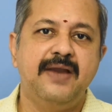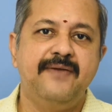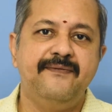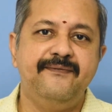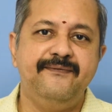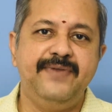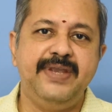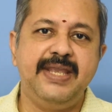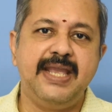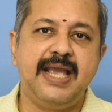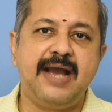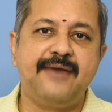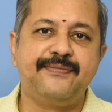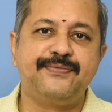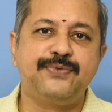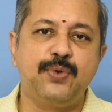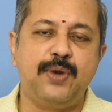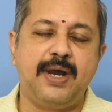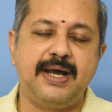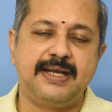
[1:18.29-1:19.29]
we have
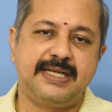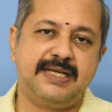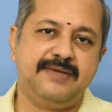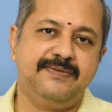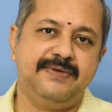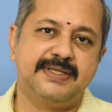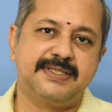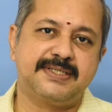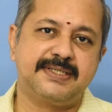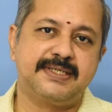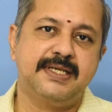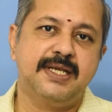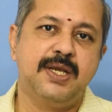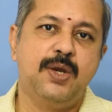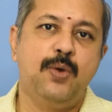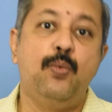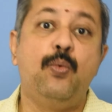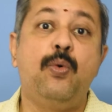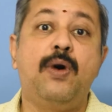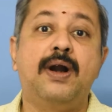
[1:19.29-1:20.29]
to arrive at
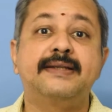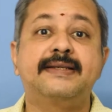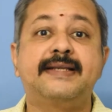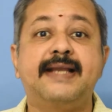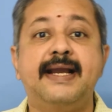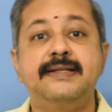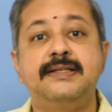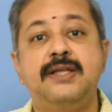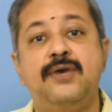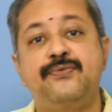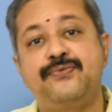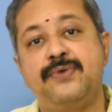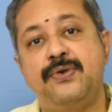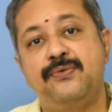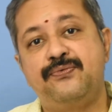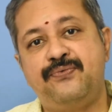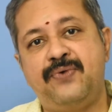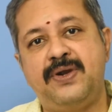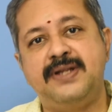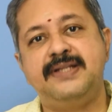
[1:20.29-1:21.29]
what kind of
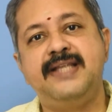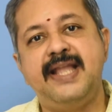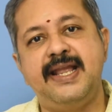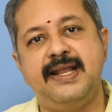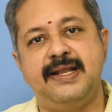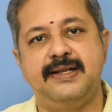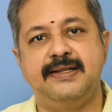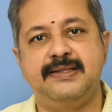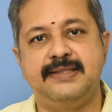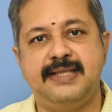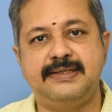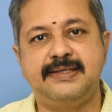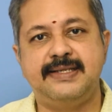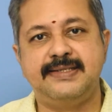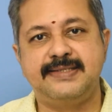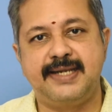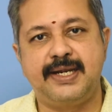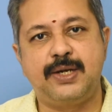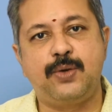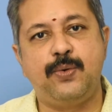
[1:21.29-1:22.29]
funding that
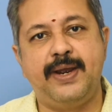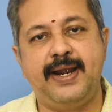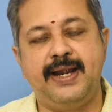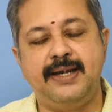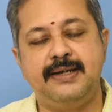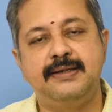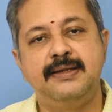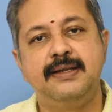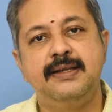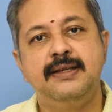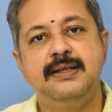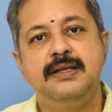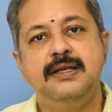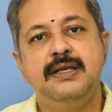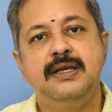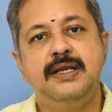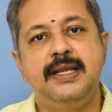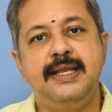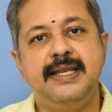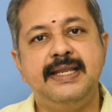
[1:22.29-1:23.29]
is required
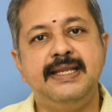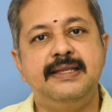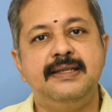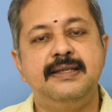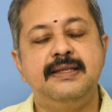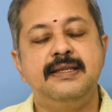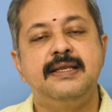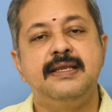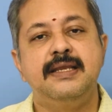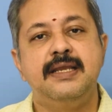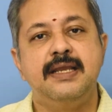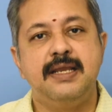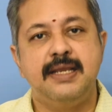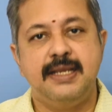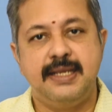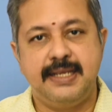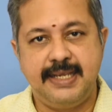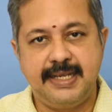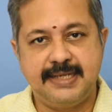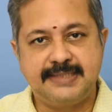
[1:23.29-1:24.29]
in
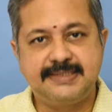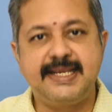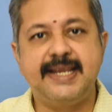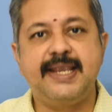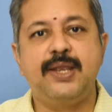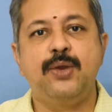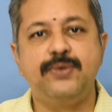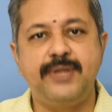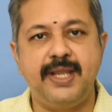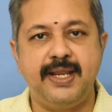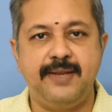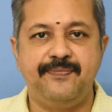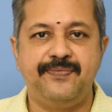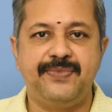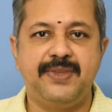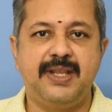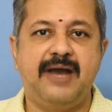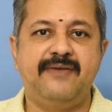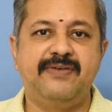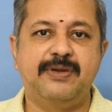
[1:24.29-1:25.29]

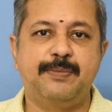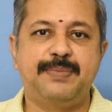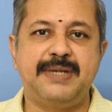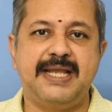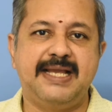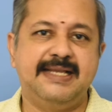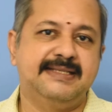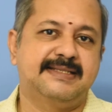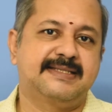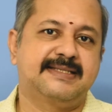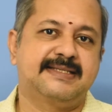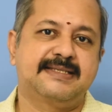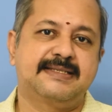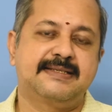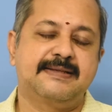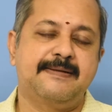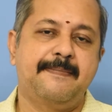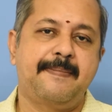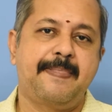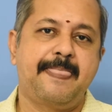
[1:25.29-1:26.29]
executing our
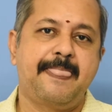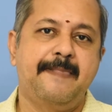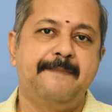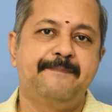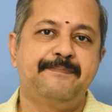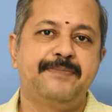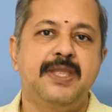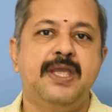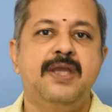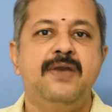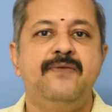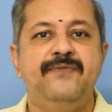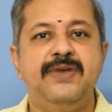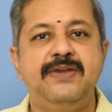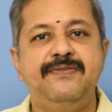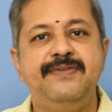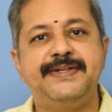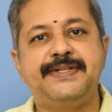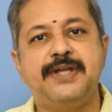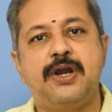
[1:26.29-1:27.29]
plans. When
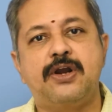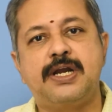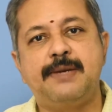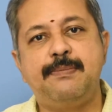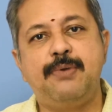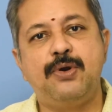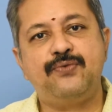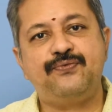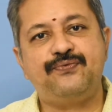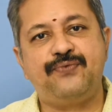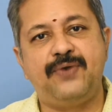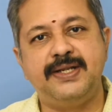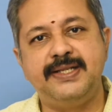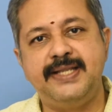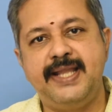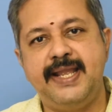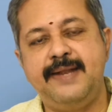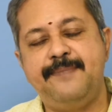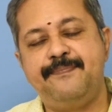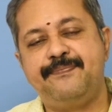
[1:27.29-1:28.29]
we talk about
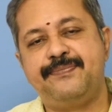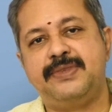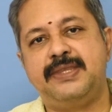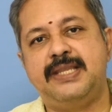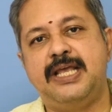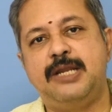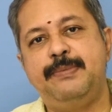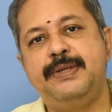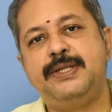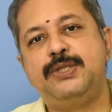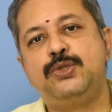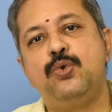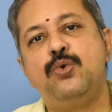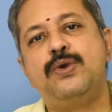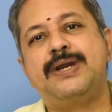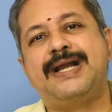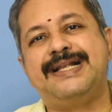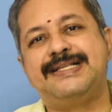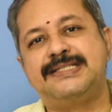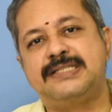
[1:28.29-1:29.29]
funding, there will be two
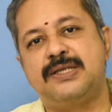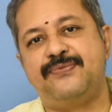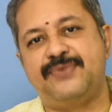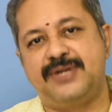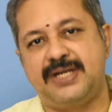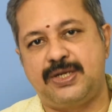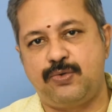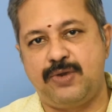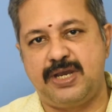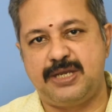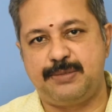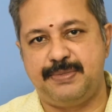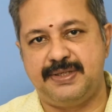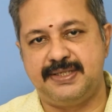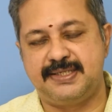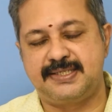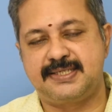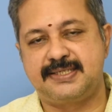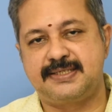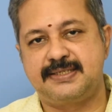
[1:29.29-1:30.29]
kinds of
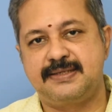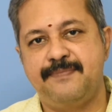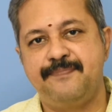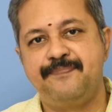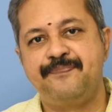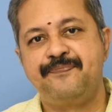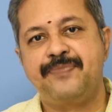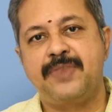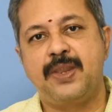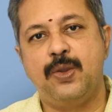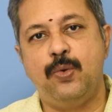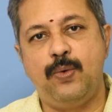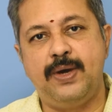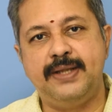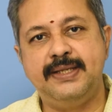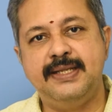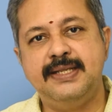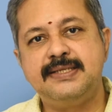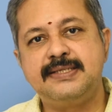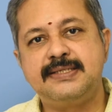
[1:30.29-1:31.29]
requirements.
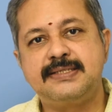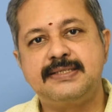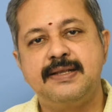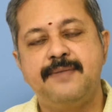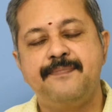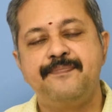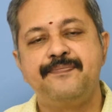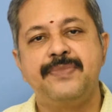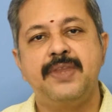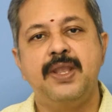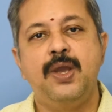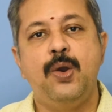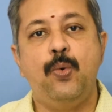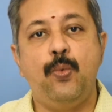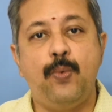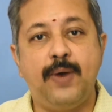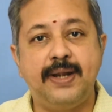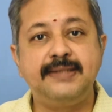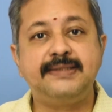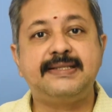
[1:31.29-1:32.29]
One is
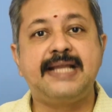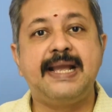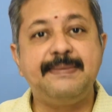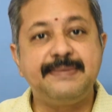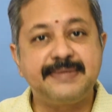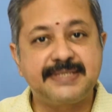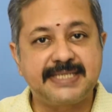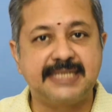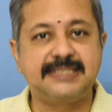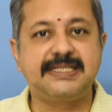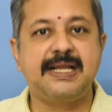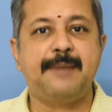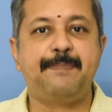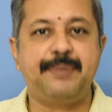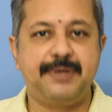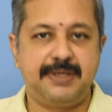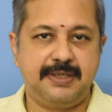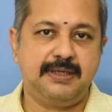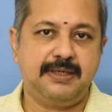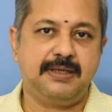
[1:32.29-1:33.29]
one-time setup
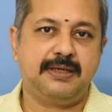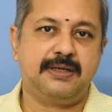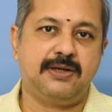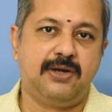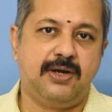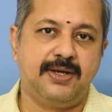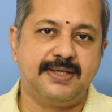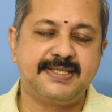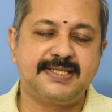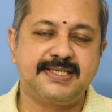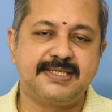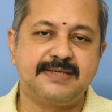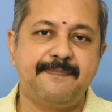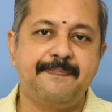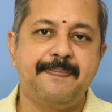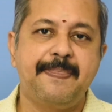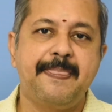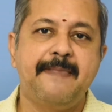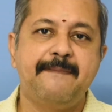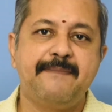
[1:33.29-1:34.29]
cost.
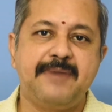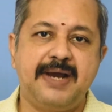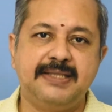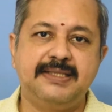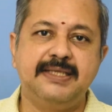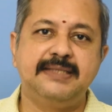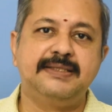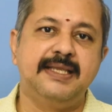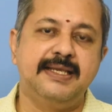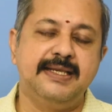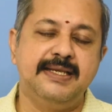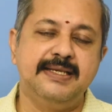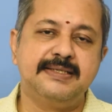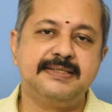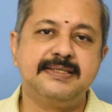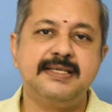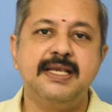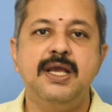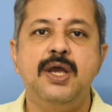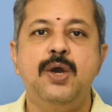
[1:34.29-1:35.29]
Other thing
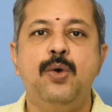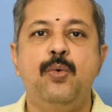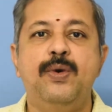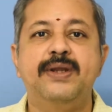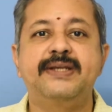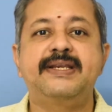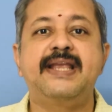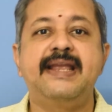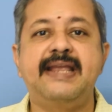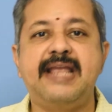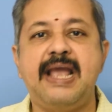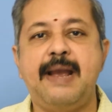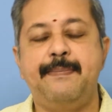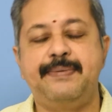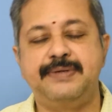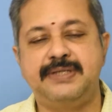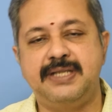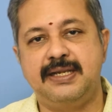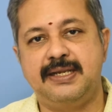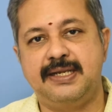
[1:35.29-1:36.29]
is working
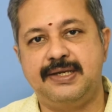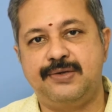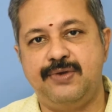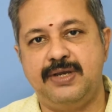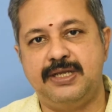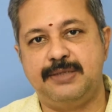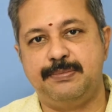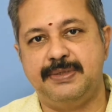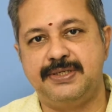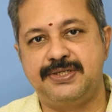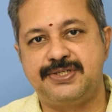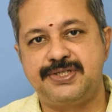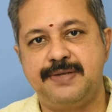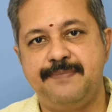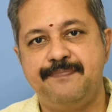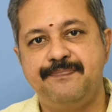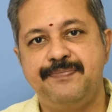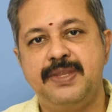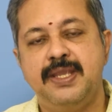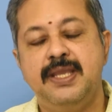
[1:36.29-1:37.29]
capital requirement.
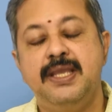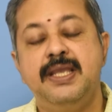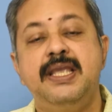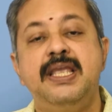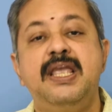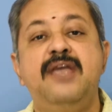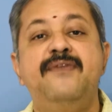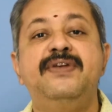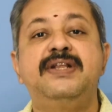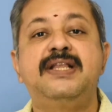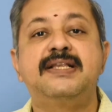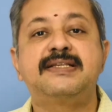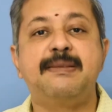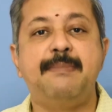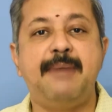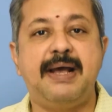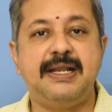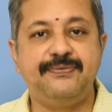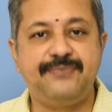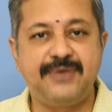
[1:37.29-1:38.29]
If it is a
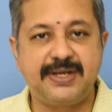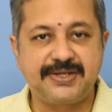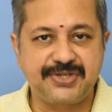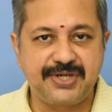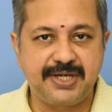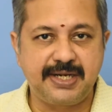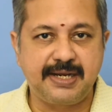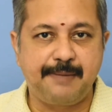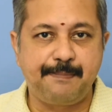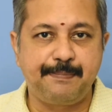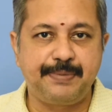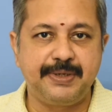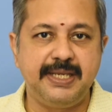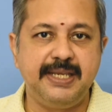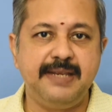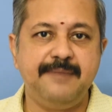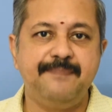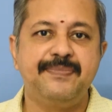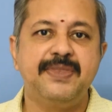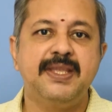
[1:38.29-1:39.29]
manufacturing
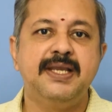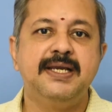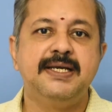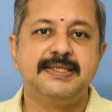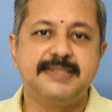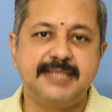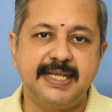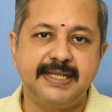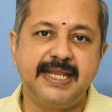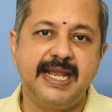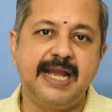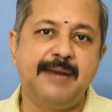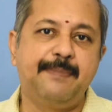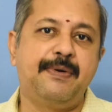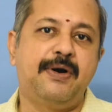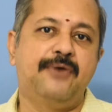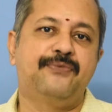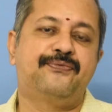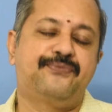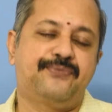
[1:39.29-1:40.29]
company, setting up
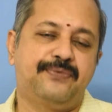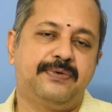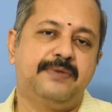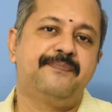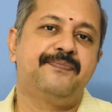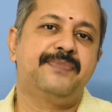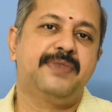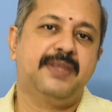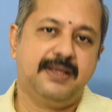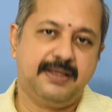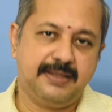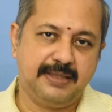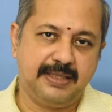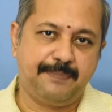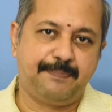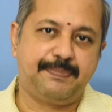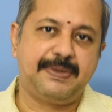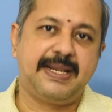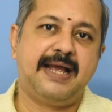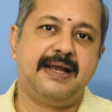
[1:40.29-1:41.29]
of the
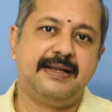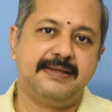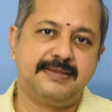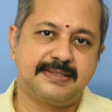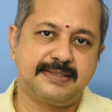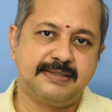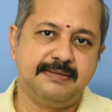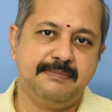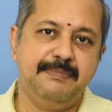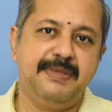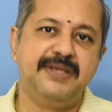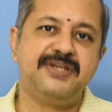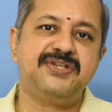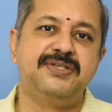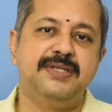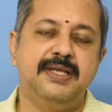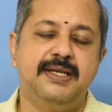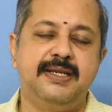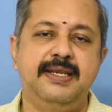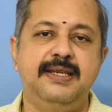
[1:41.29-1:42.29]
plant,
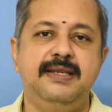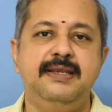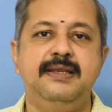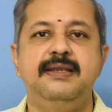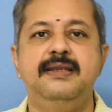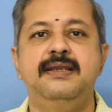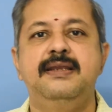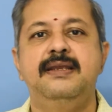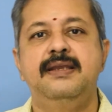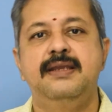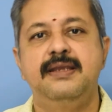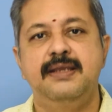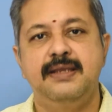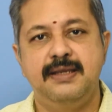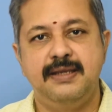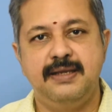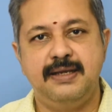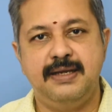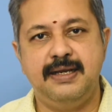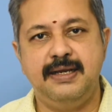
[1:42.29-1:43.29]
machinery,
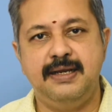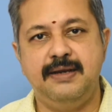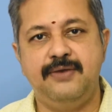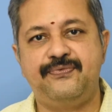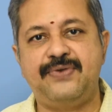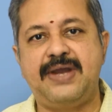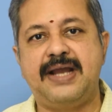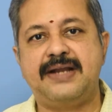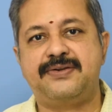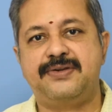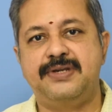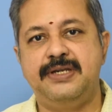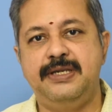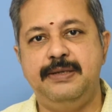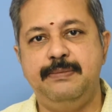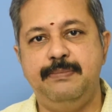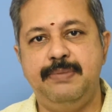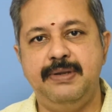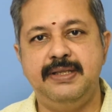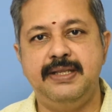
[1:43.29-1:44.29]
factory,
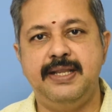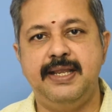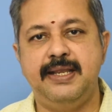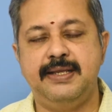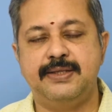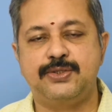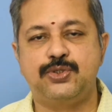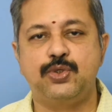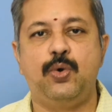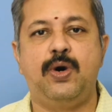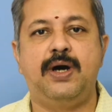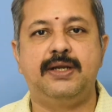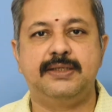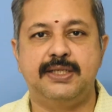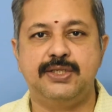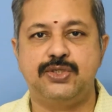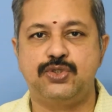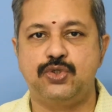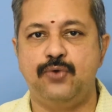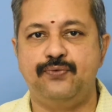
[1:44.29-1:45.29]
building, and so on
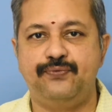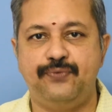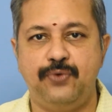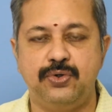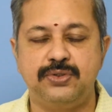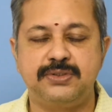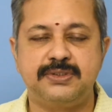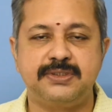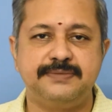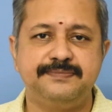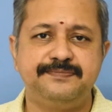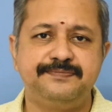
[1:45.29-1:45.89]
and so forth.